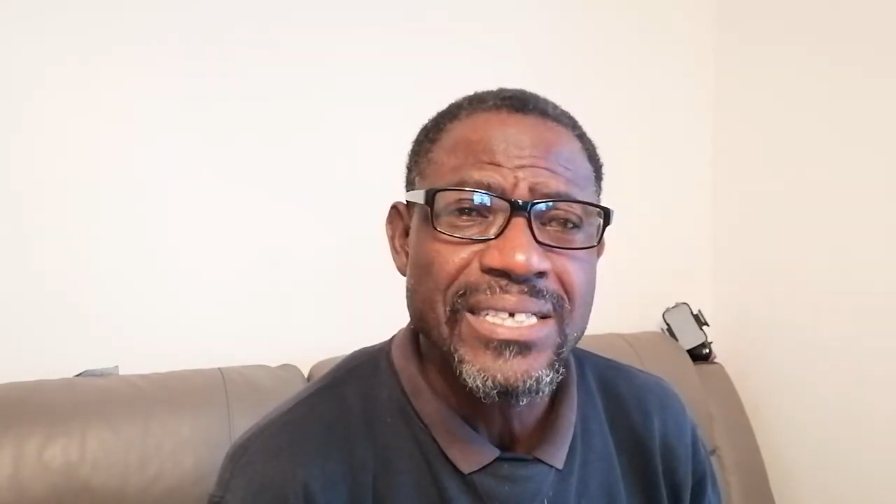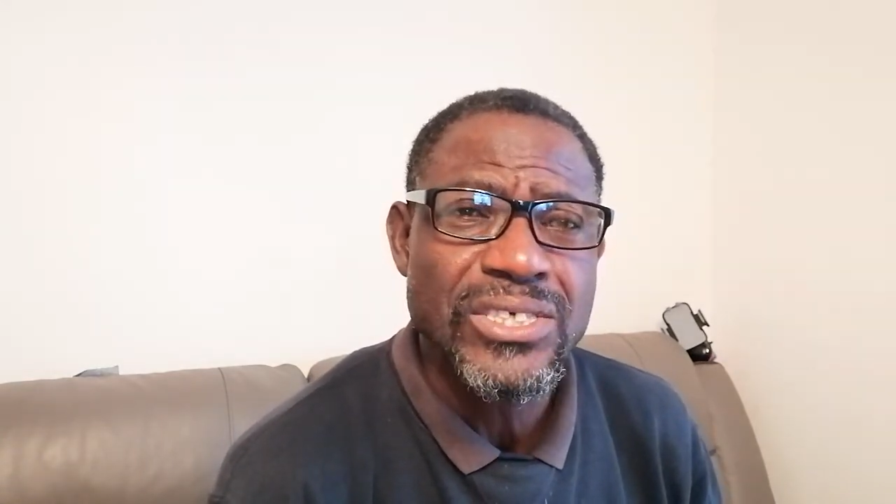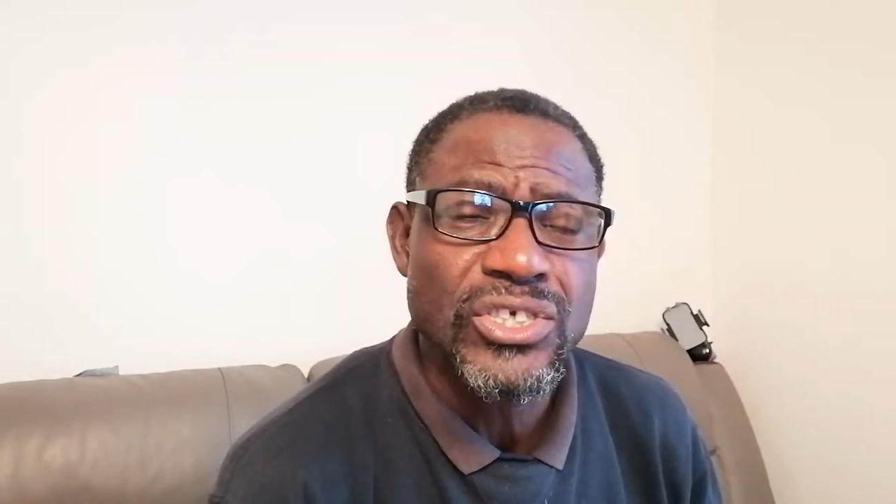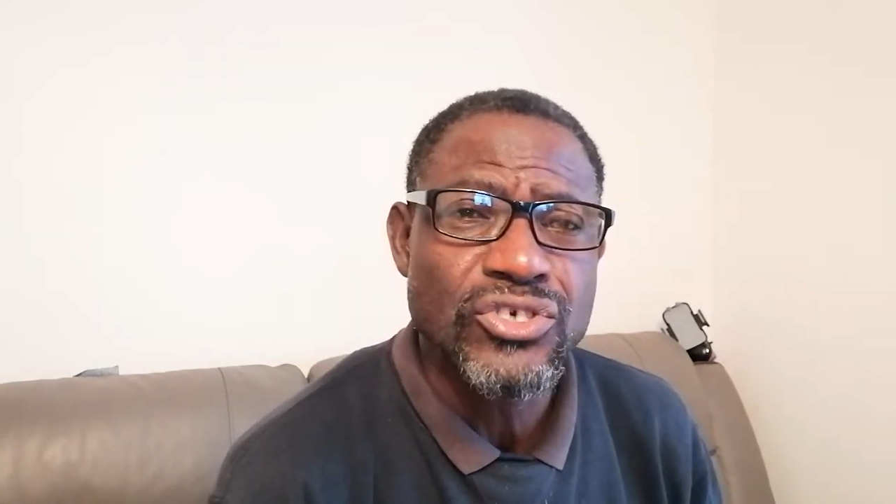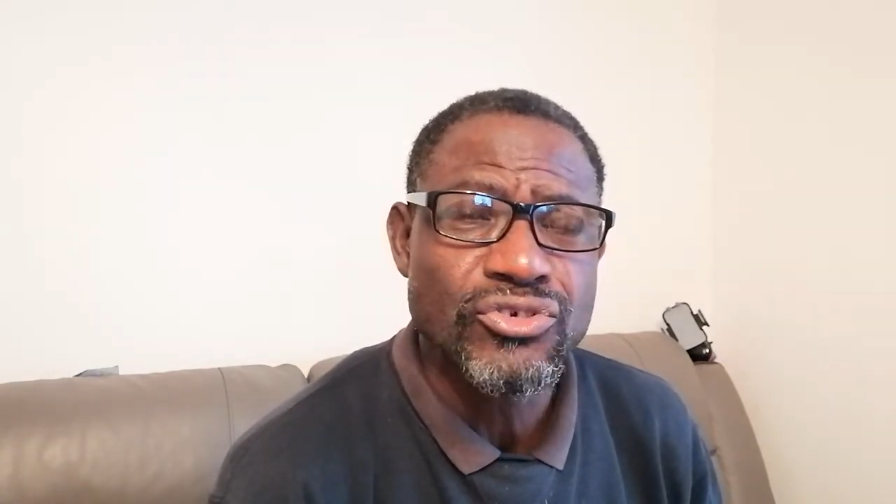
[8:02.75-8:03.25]
the
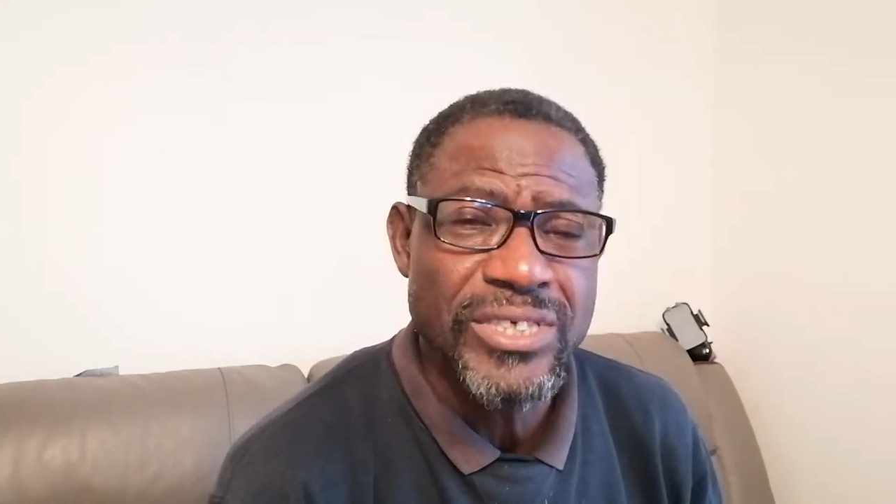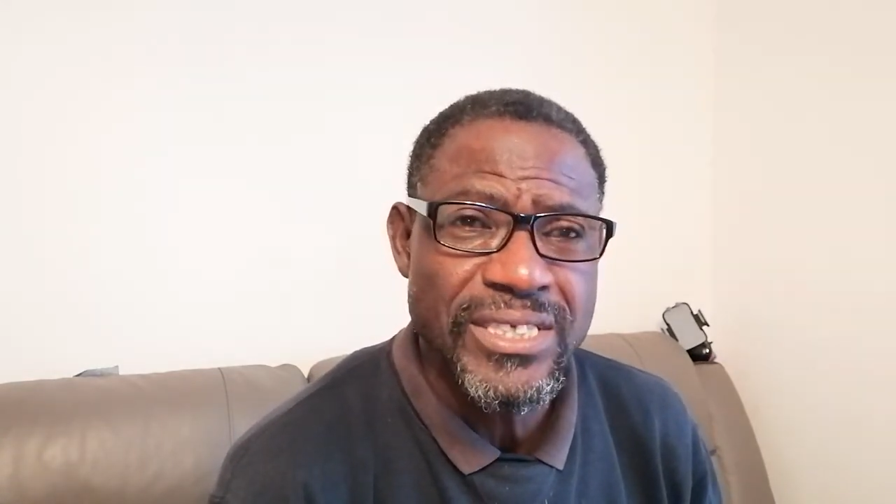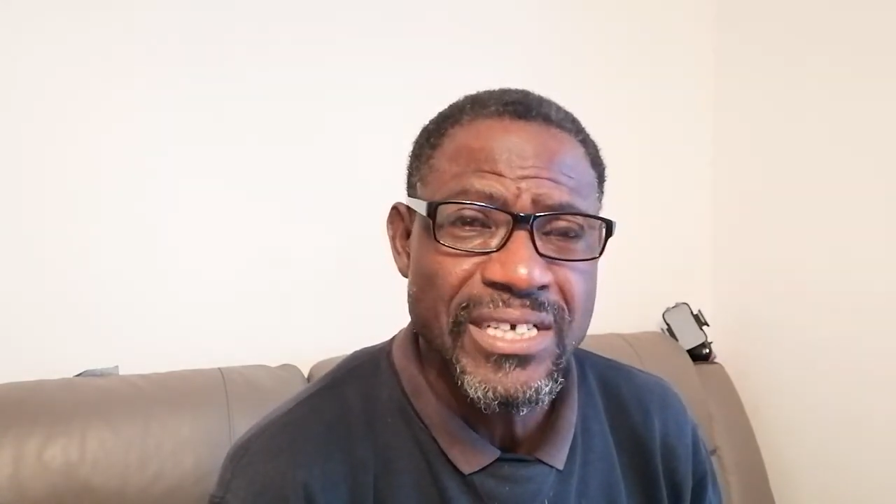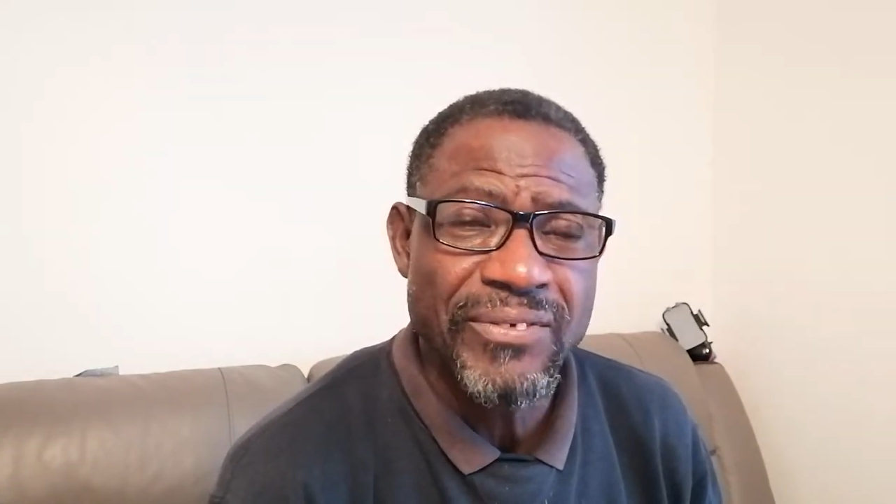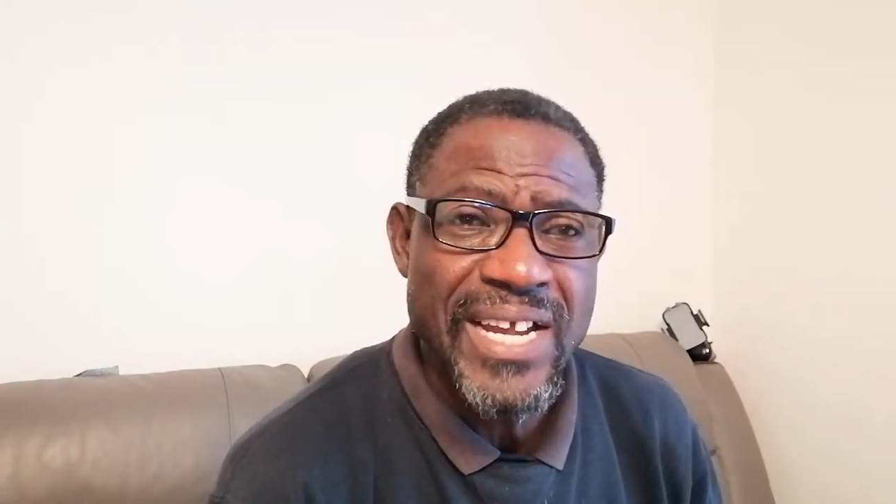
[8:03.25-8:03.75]

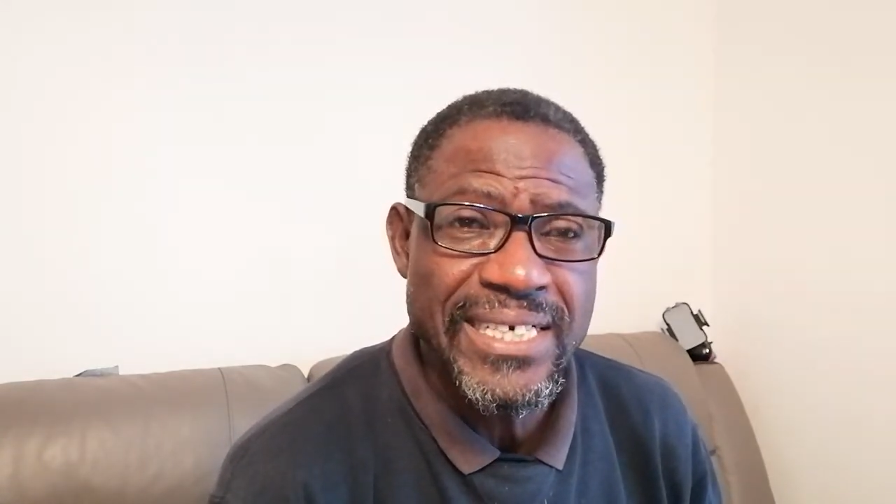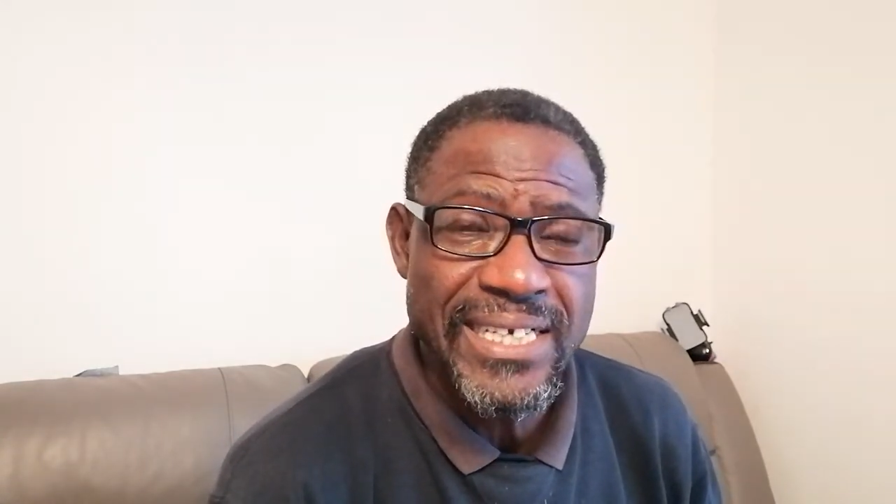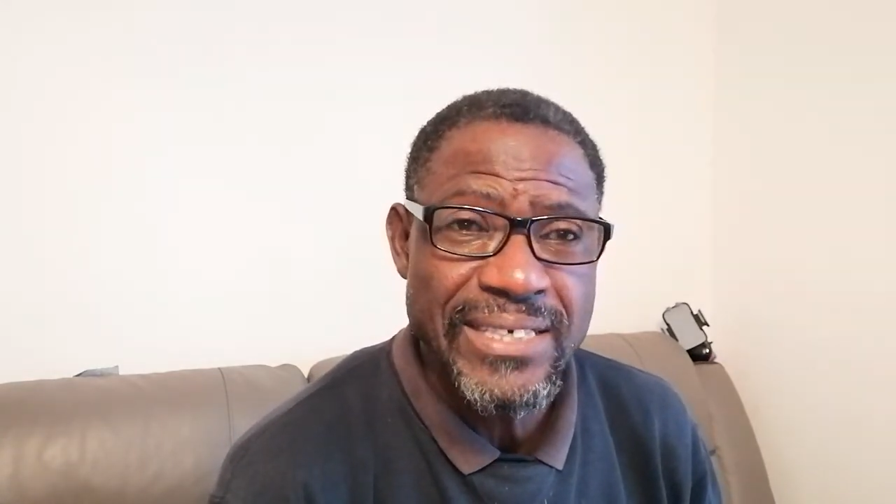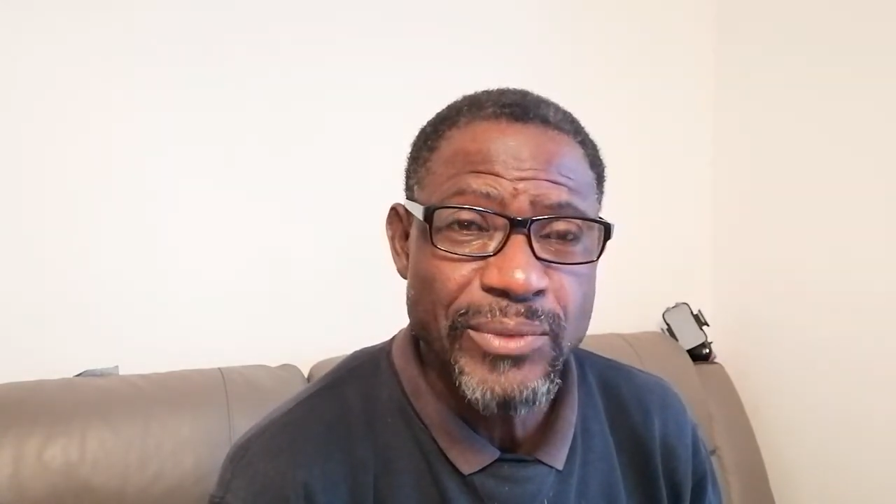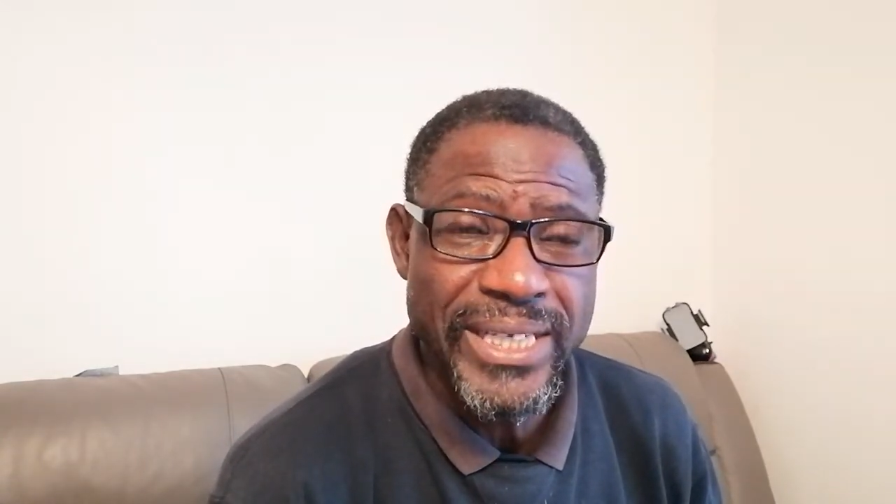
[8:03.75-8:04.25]
street of
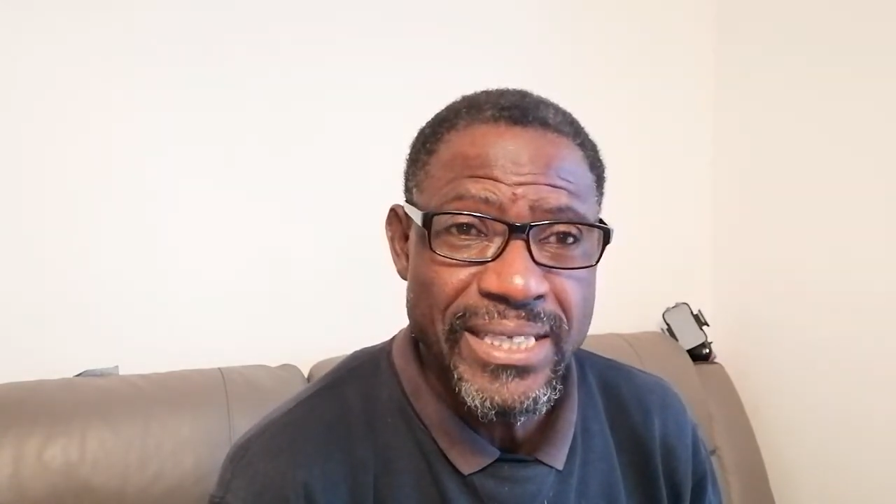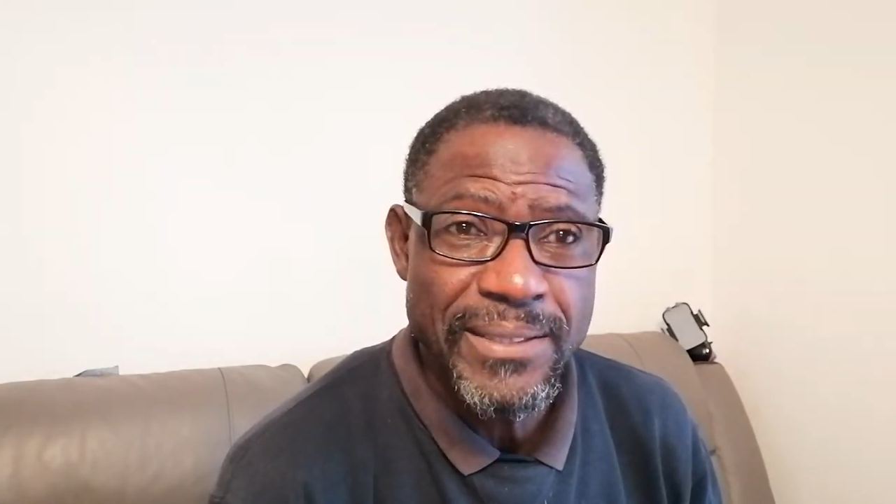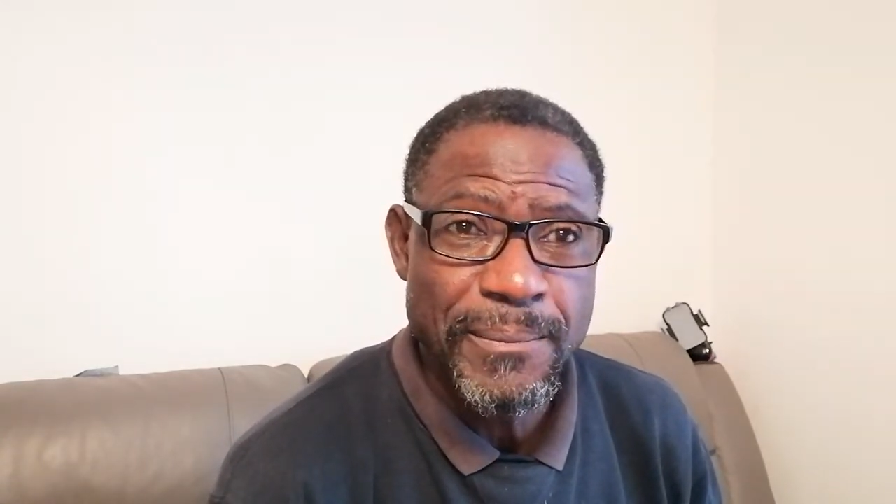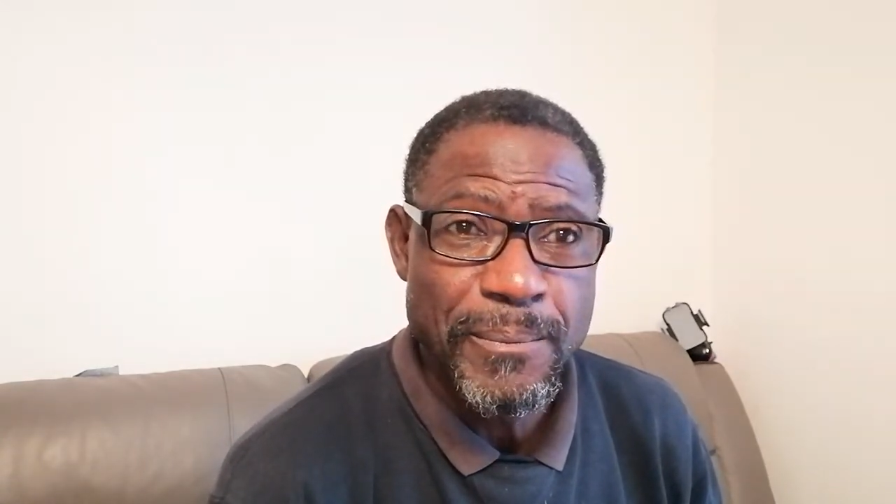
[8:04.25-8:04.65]
London with it